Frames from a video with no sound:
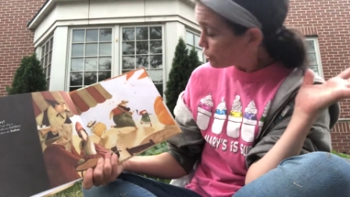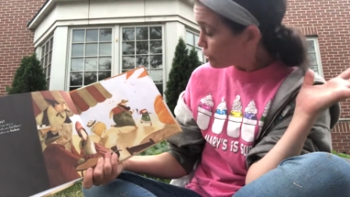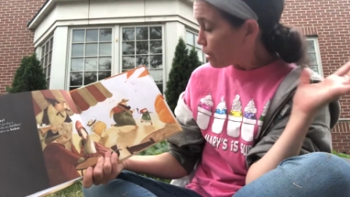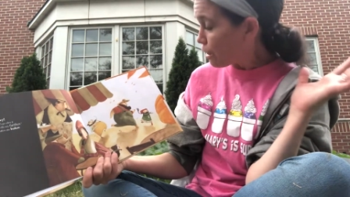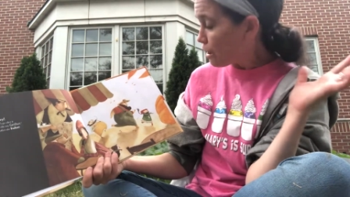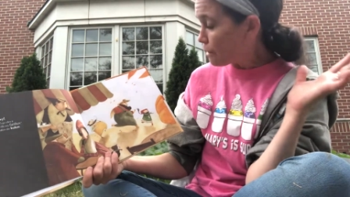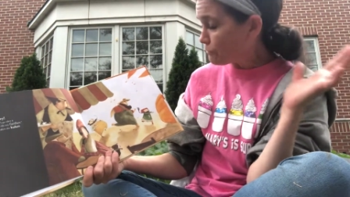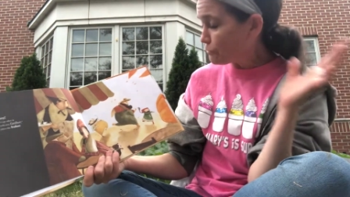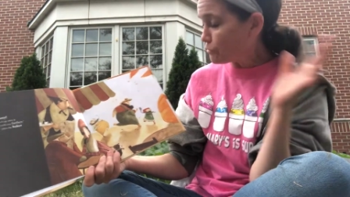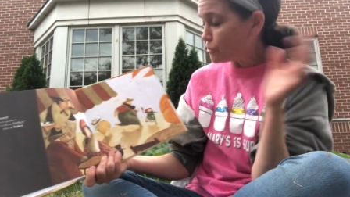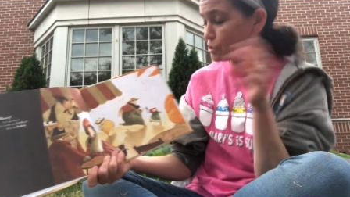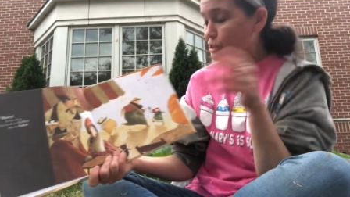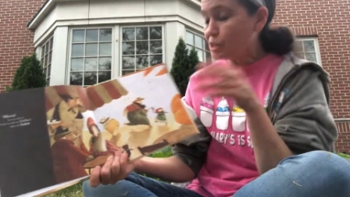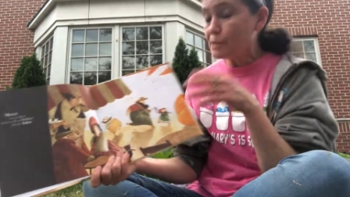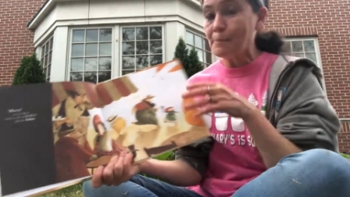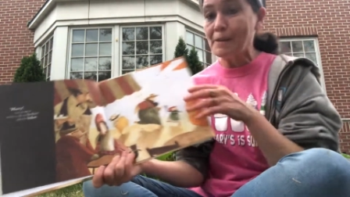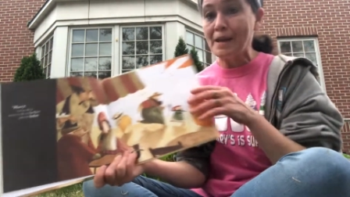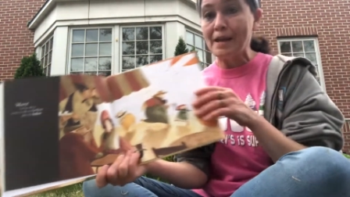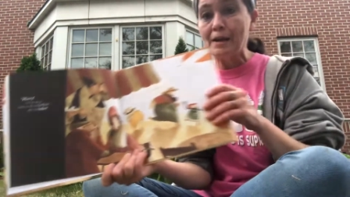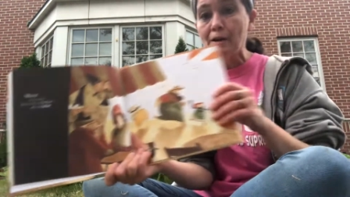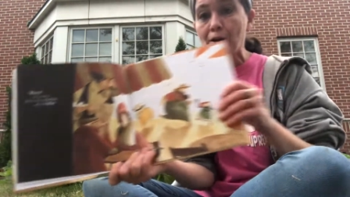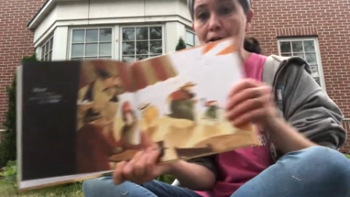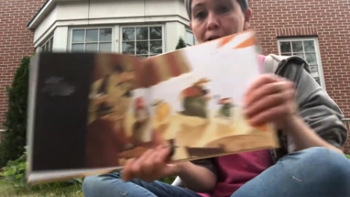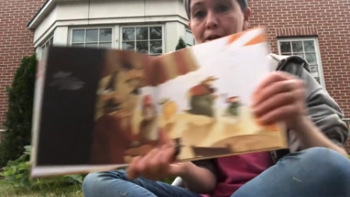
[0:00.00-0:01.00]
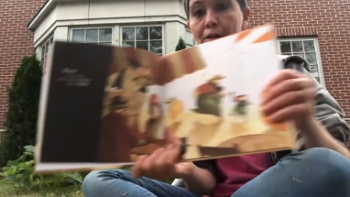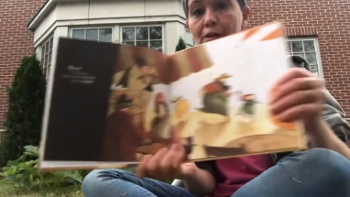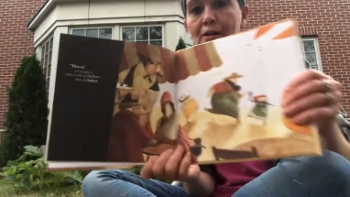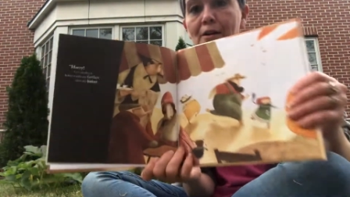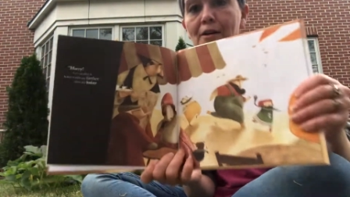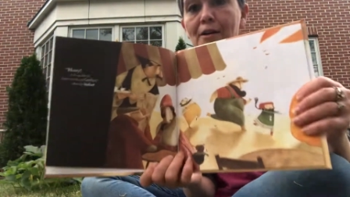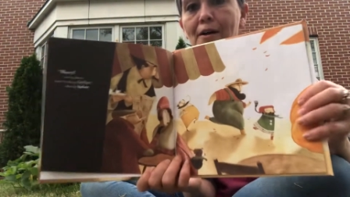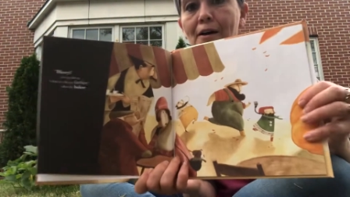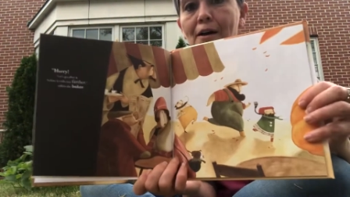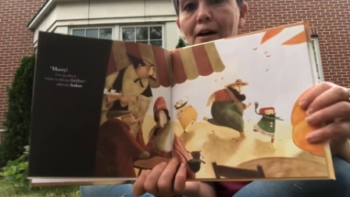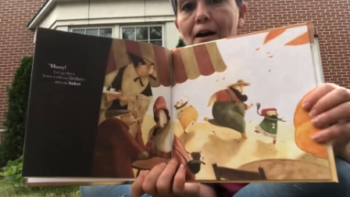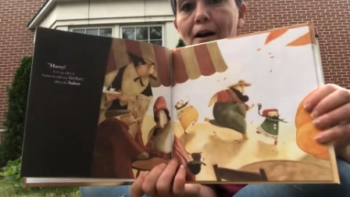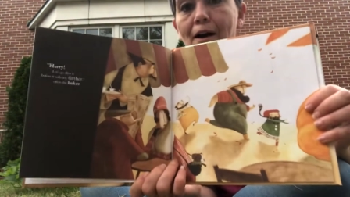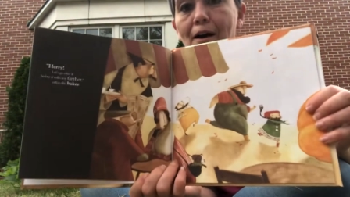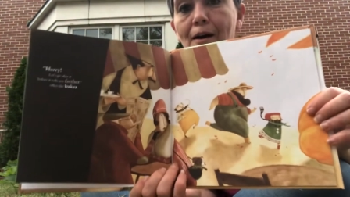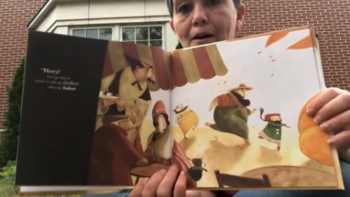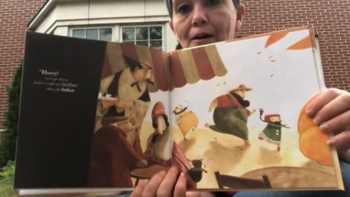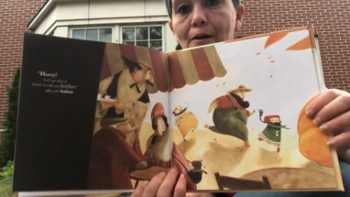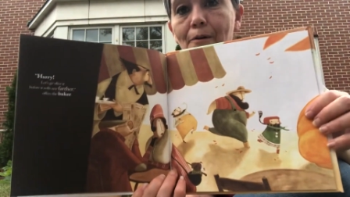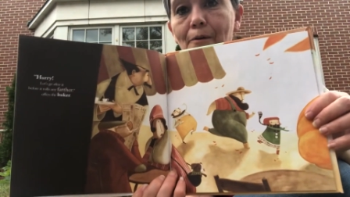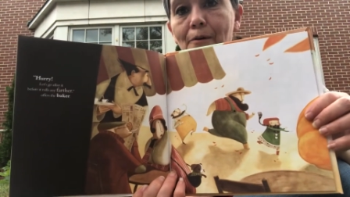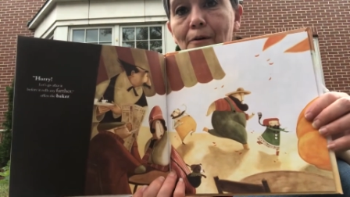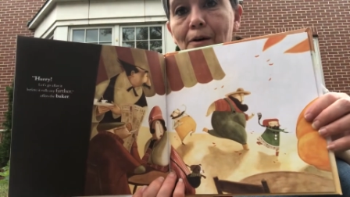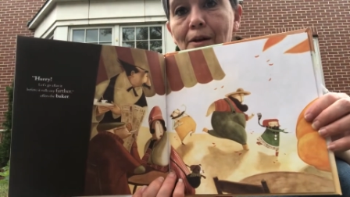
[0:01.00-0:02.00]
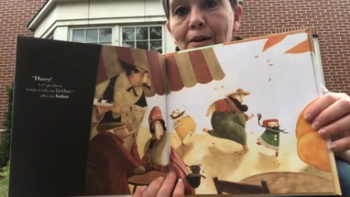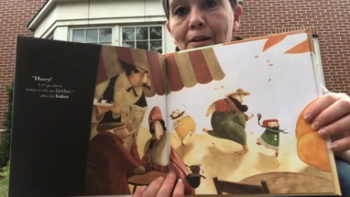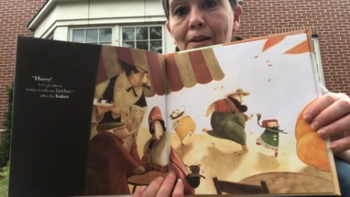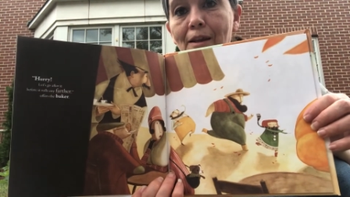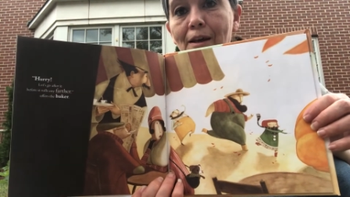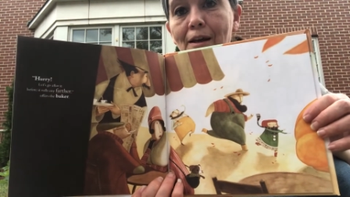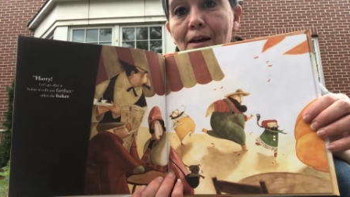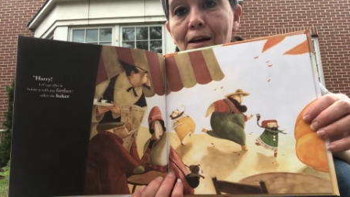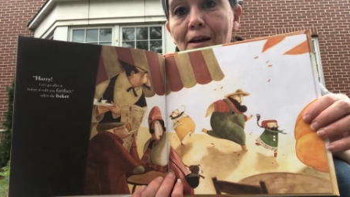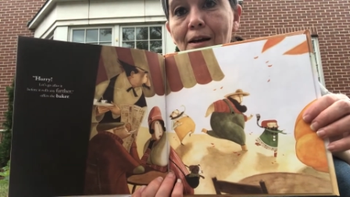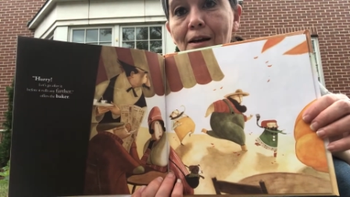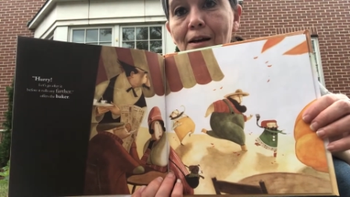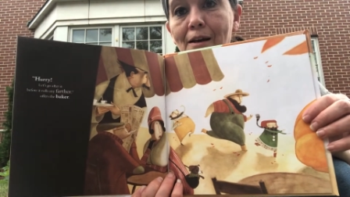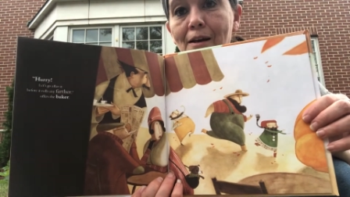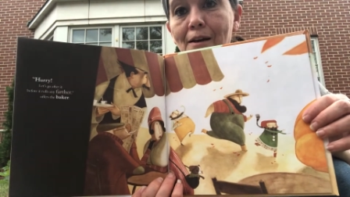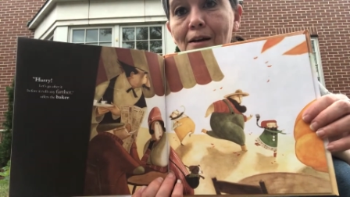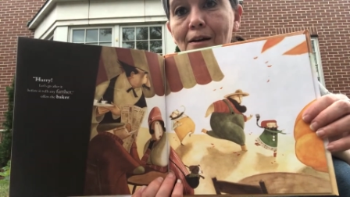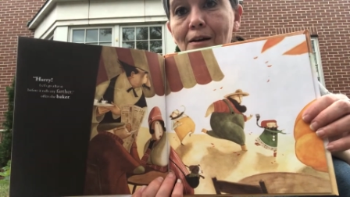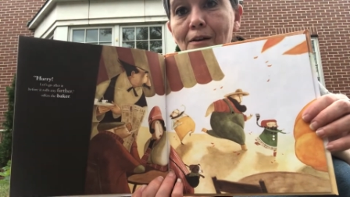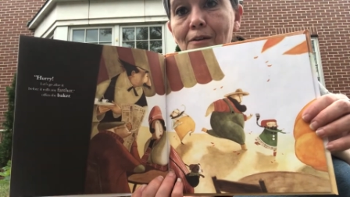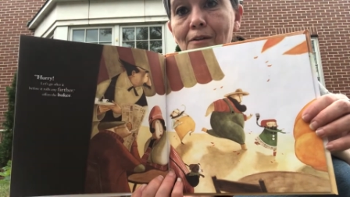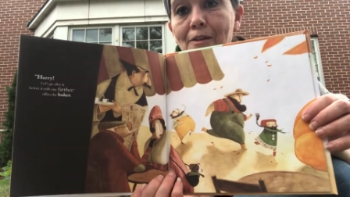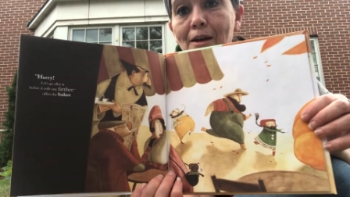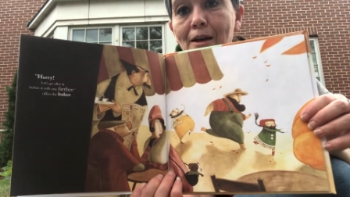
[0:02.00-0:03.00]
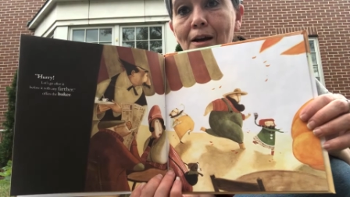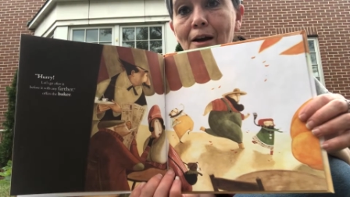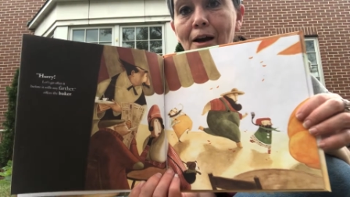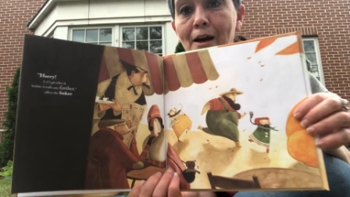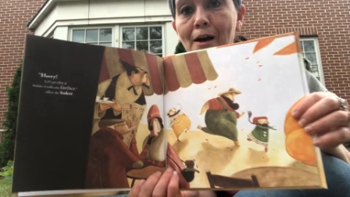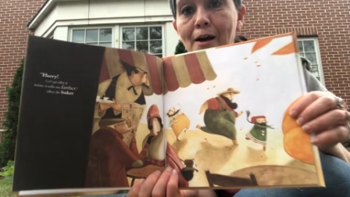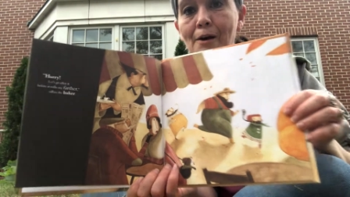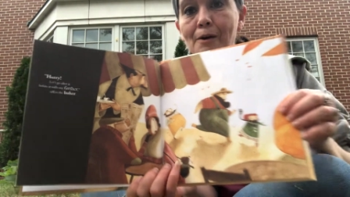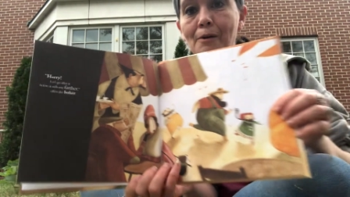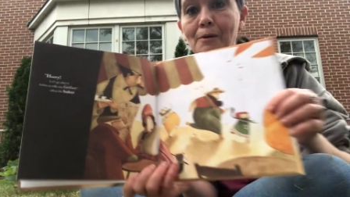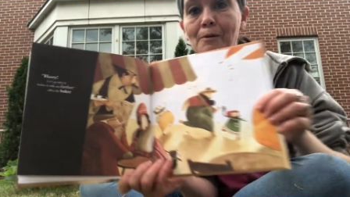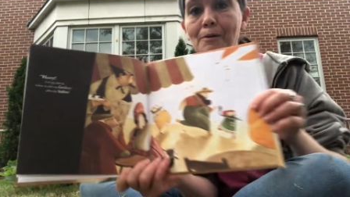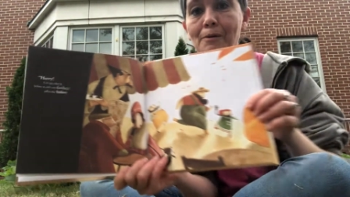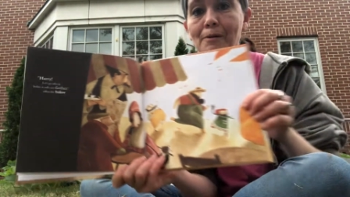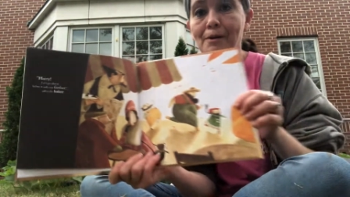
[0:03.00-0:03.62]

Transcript: offers the baker. And there they go.